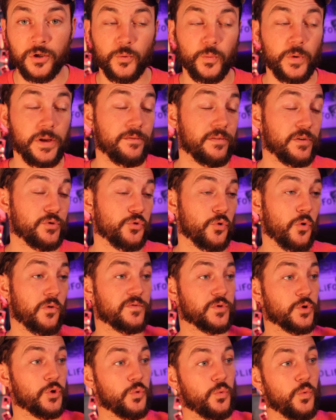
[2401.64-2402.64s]
We even
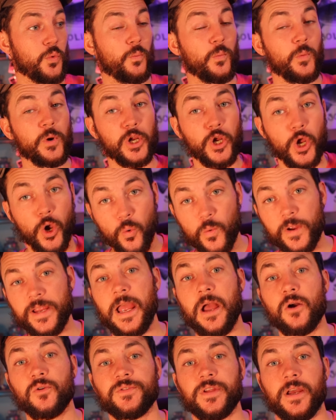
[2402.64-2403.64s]
drove slow when going
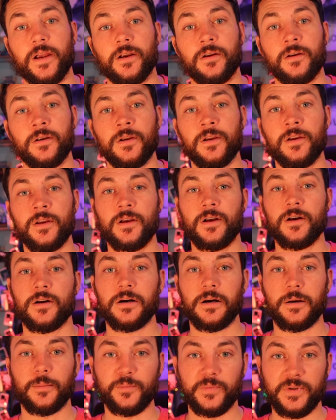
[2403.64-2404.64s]
out there,
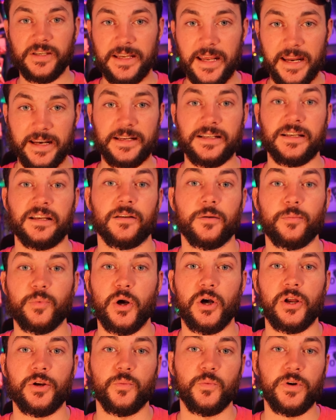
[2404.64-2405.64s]
um, getting to the
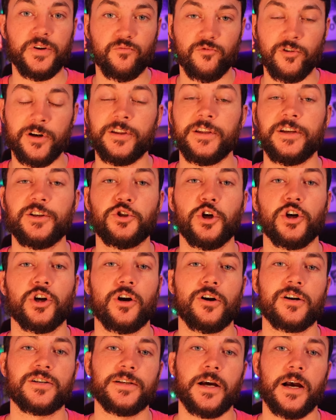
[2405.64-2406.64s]
pond. We really
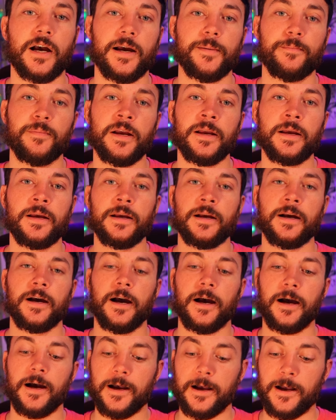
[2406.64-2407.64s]
took our time.
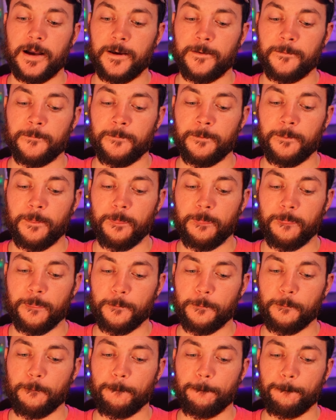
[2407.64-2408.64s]
Uh,
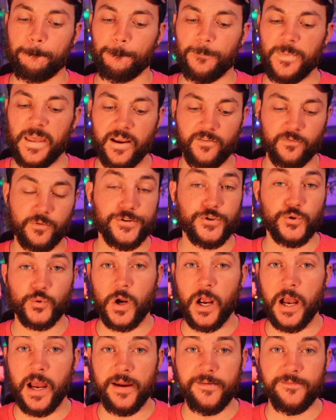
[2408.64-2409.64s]
every
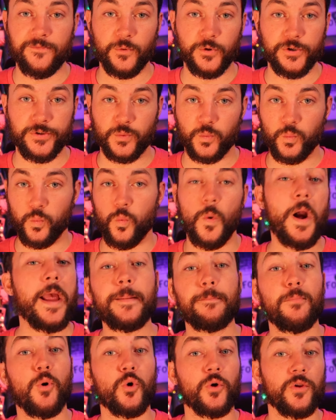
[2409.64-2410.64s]
drive was
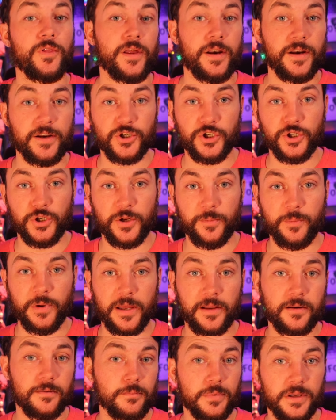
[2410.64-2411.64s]
way more than it should have
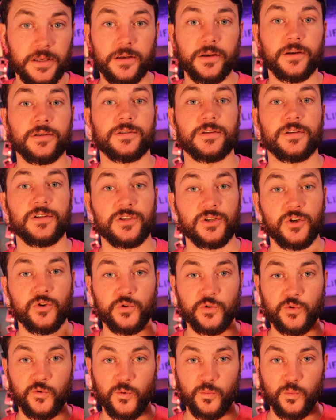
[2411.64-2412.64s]
been because the
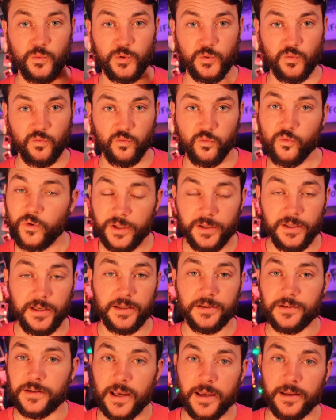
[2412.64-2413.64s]
snowstorm was really
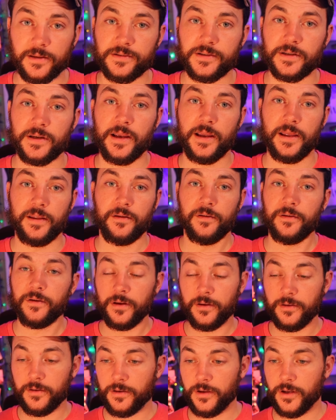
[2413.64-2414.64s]
intense. And,
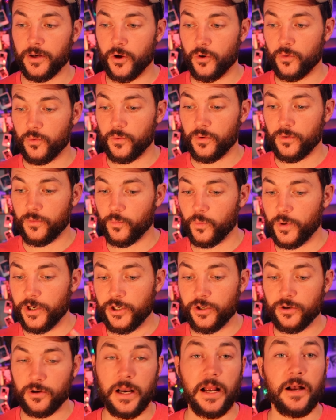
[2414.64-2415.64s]
you know,
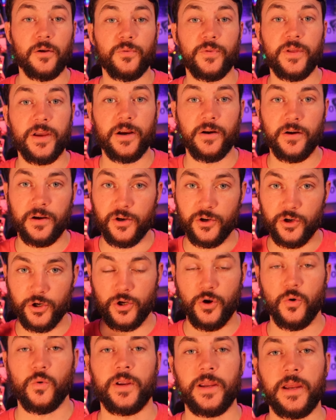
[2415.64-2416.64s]
when you're out there and you're
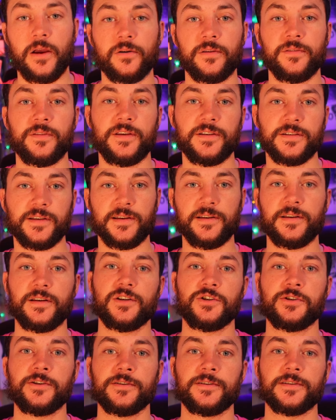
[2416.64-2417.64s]
going out in these
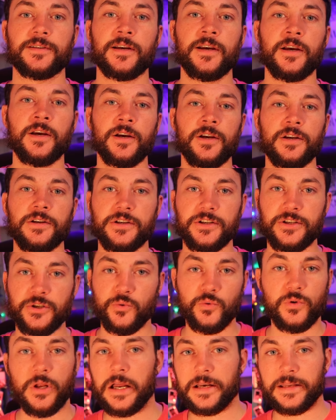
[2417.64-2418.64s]
conditions,
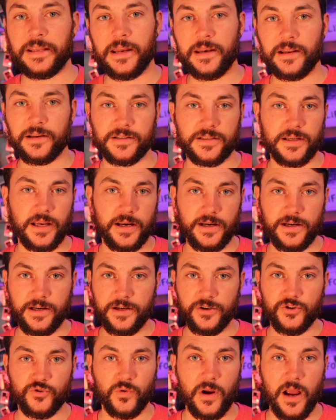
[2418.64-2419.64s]
do not get
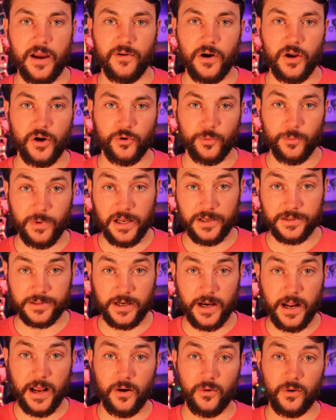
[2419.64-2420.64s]
excited and drive 100 miles
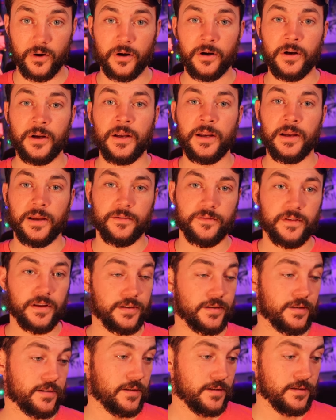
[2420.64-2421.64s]
an hour
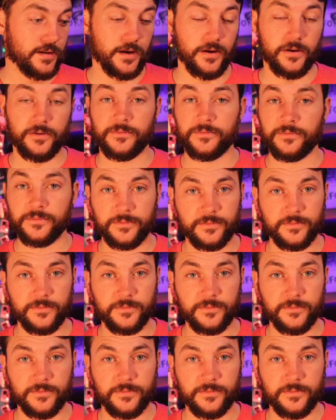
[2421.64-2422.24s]
unless, you know,